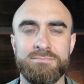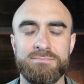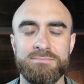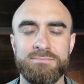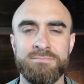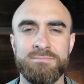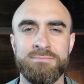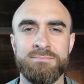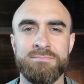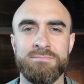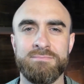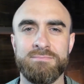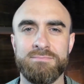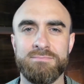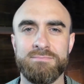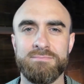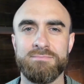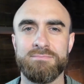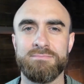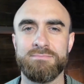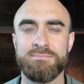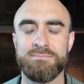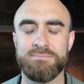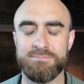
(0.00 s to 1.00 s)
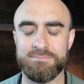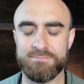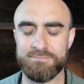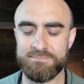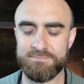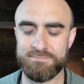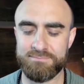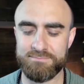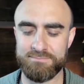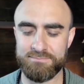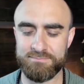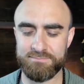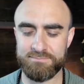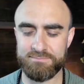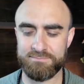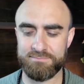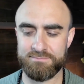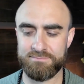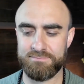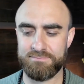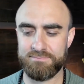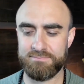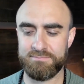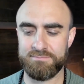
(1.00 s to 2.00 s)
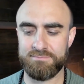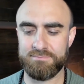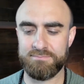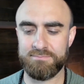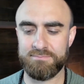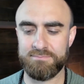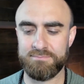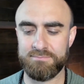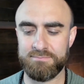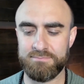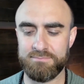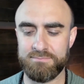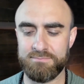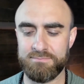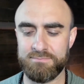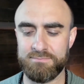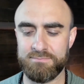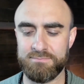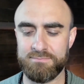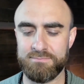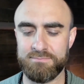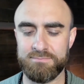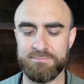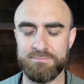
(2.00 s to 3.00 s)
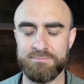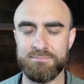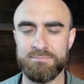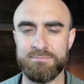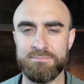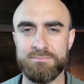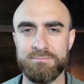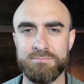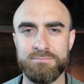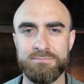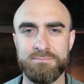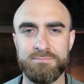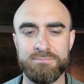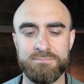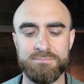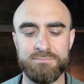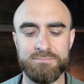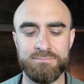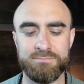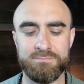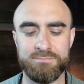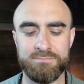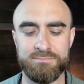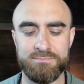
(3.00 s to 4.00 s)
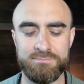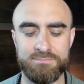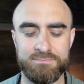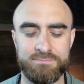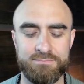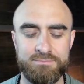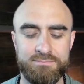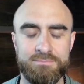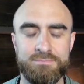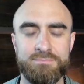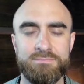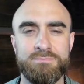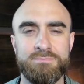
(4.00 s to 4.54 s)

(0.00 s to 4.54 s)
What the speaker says: [no speech]